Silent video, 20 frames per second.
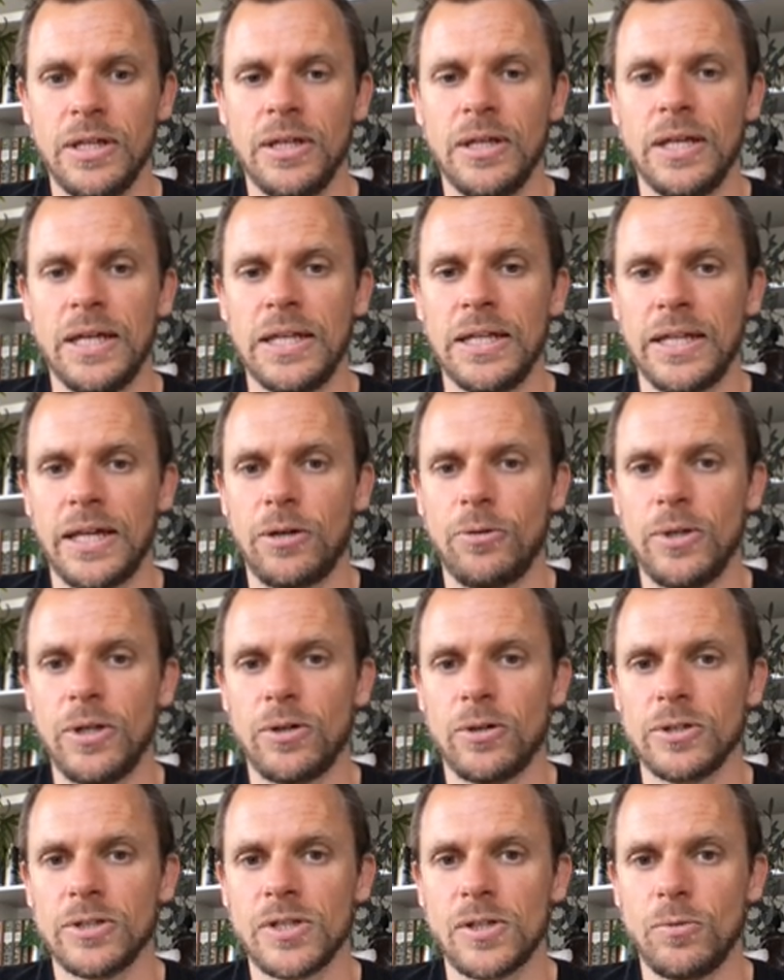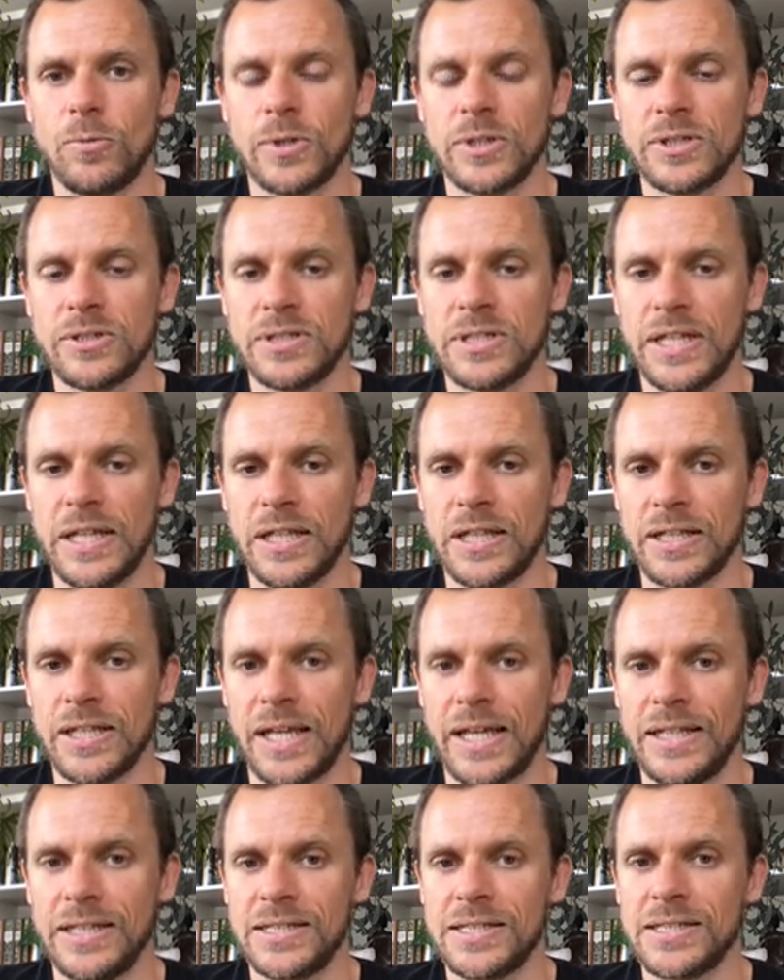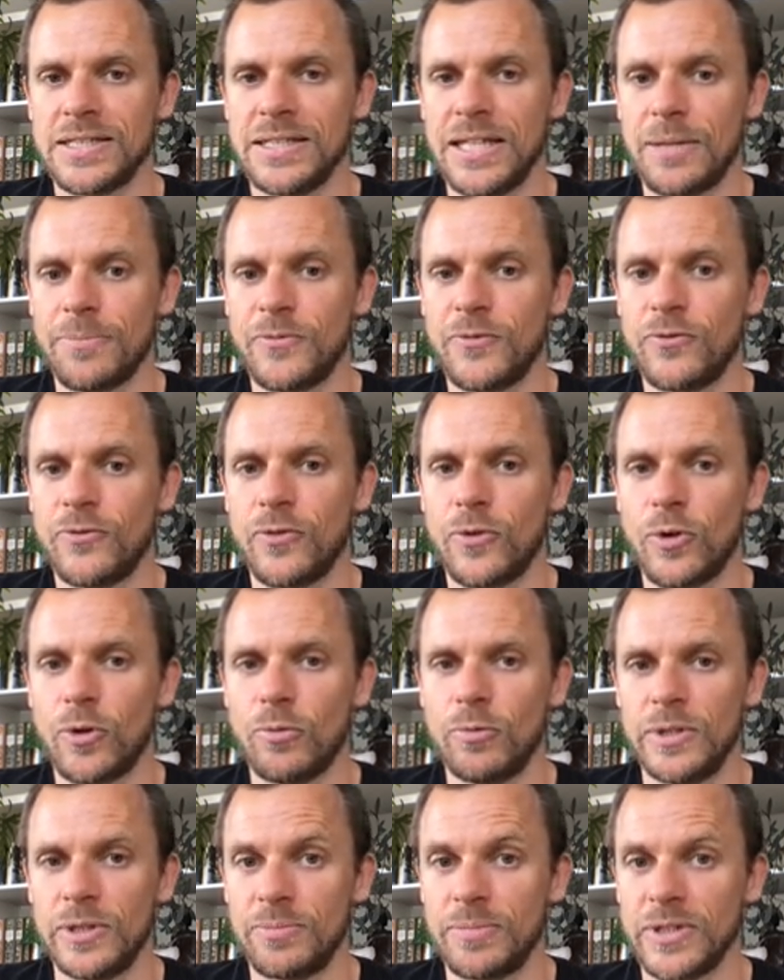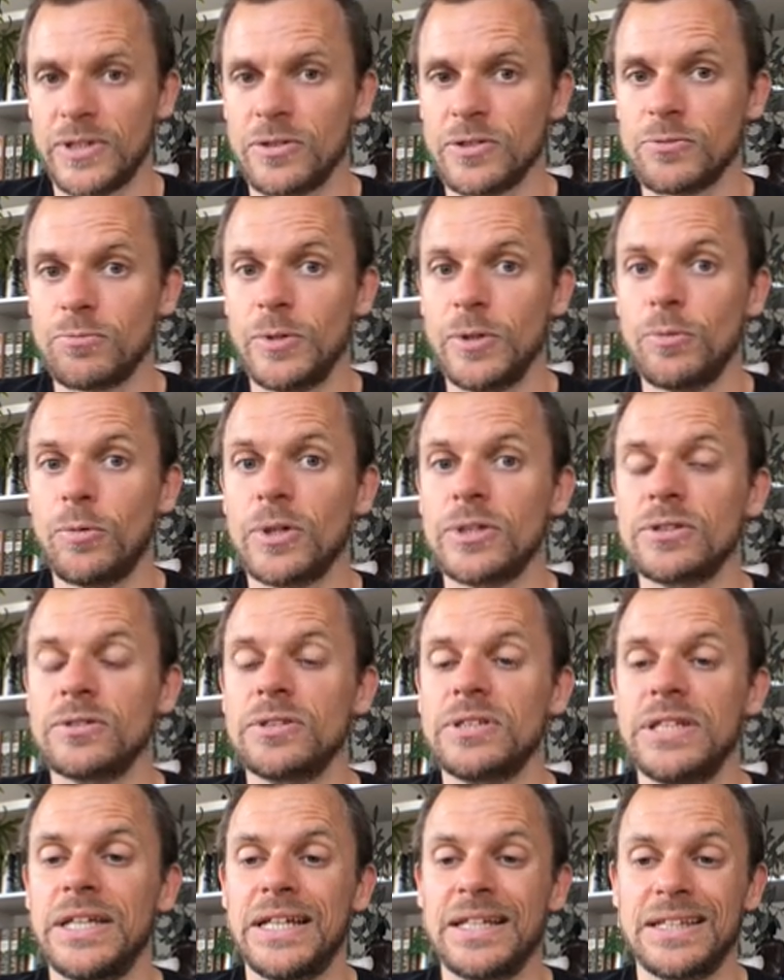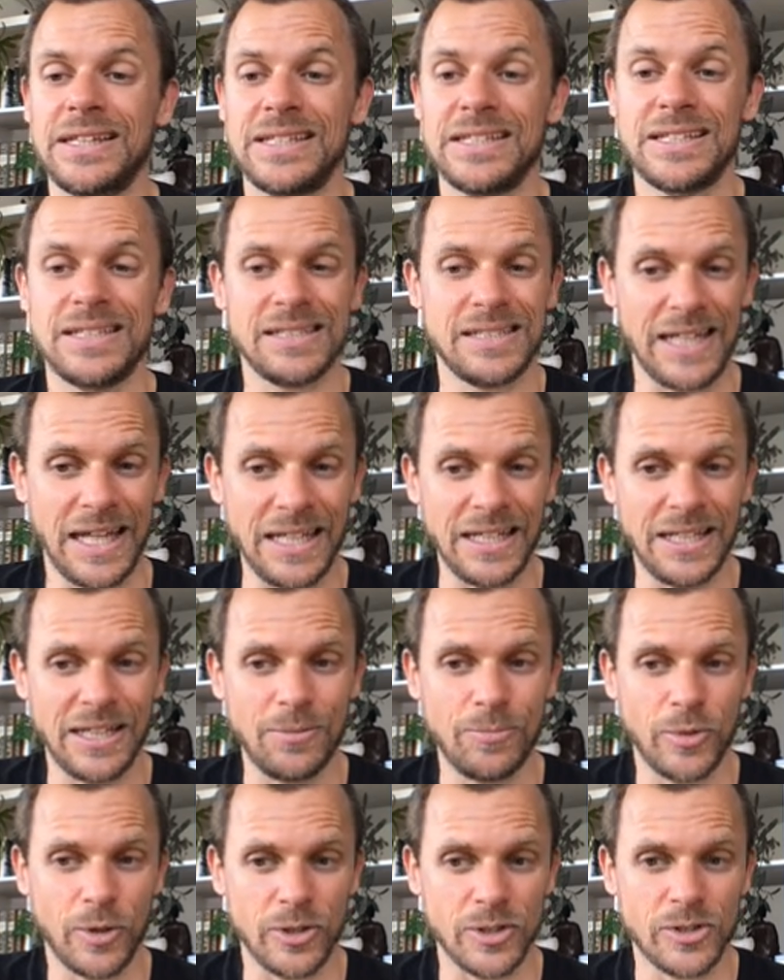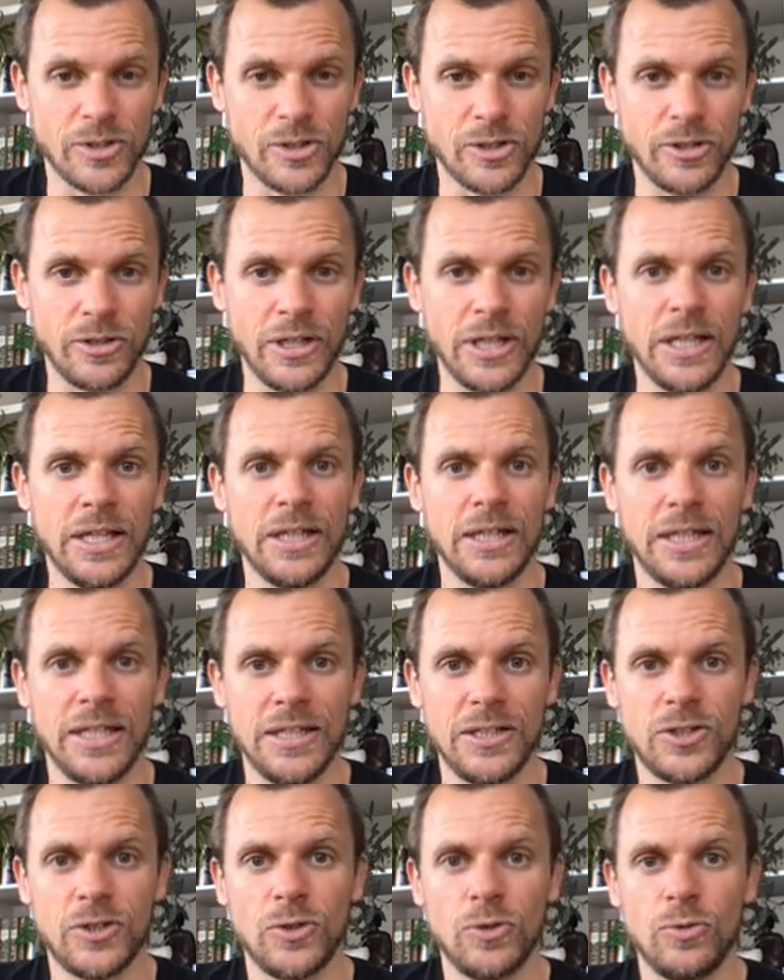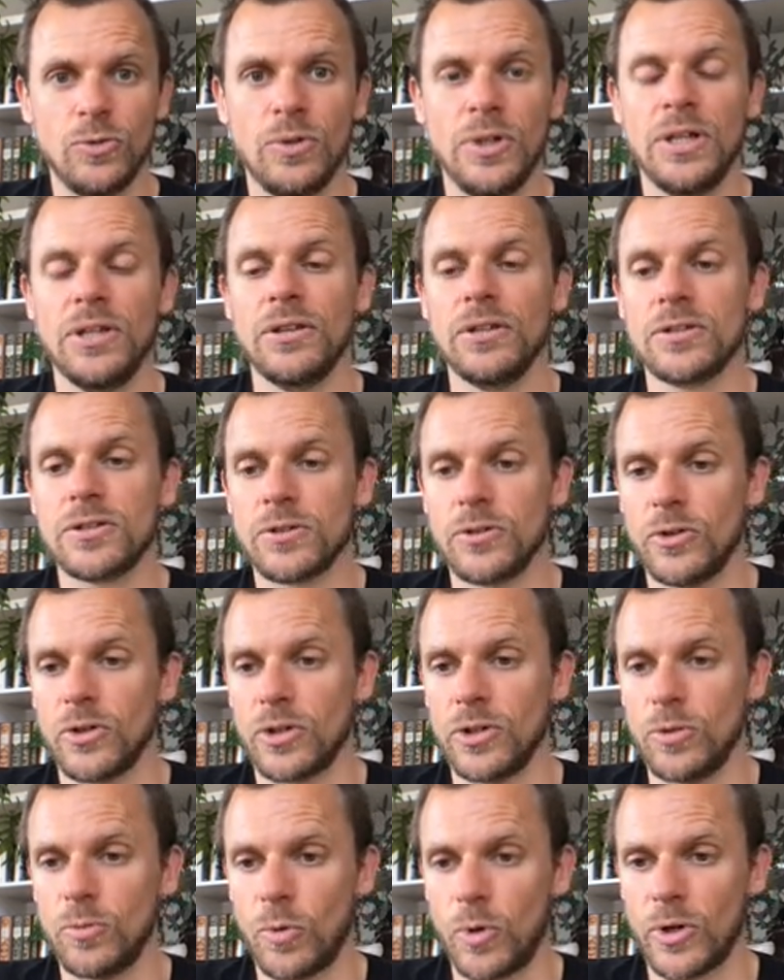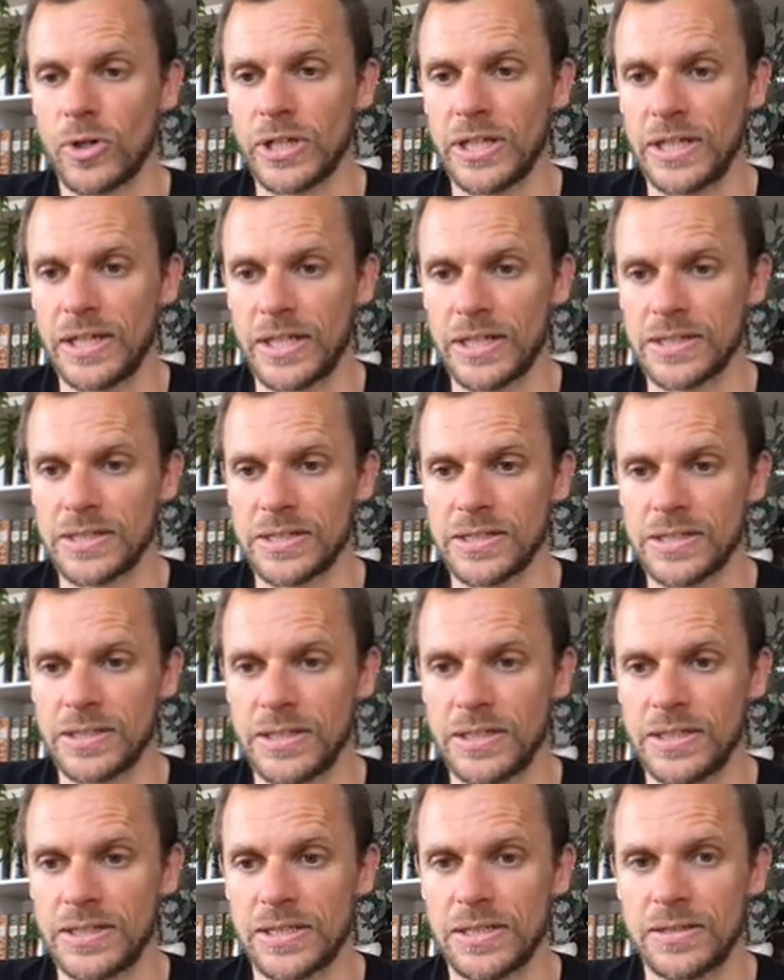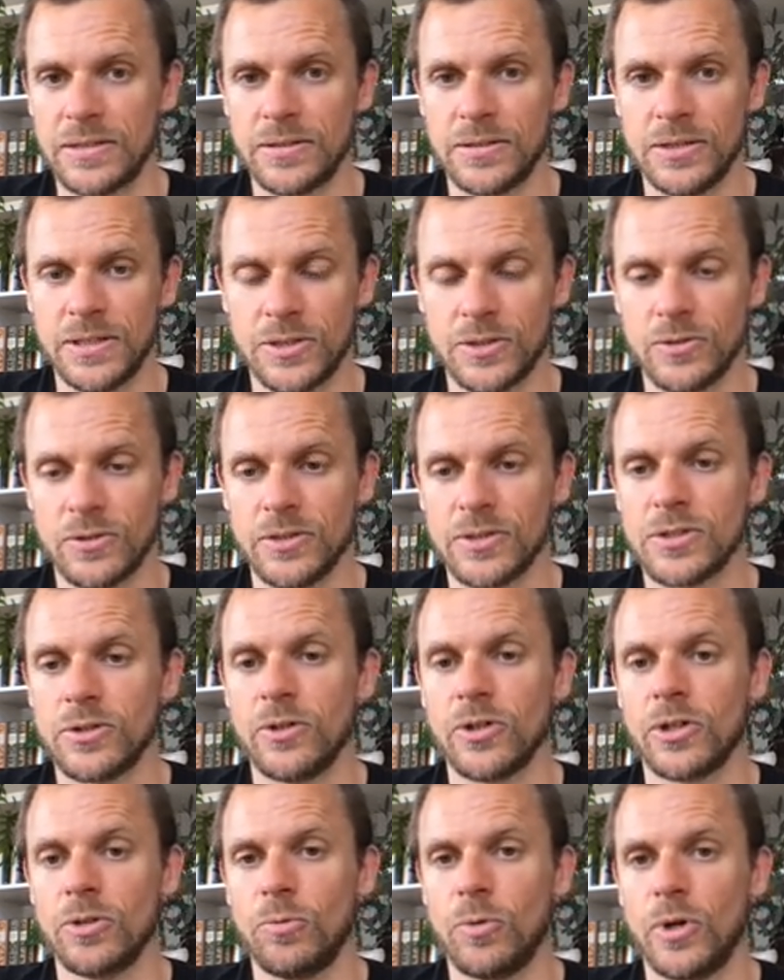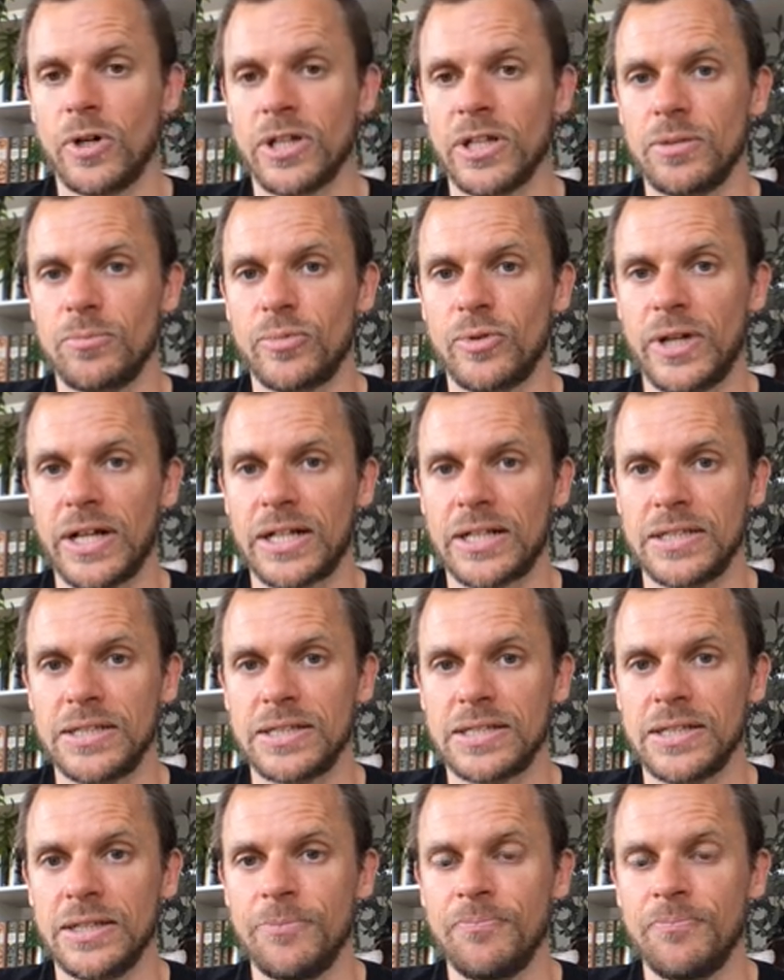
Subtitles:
And now we also want to take a step forward, because we want to take this standing posture into the circle walking exercise, into the circle walking practice.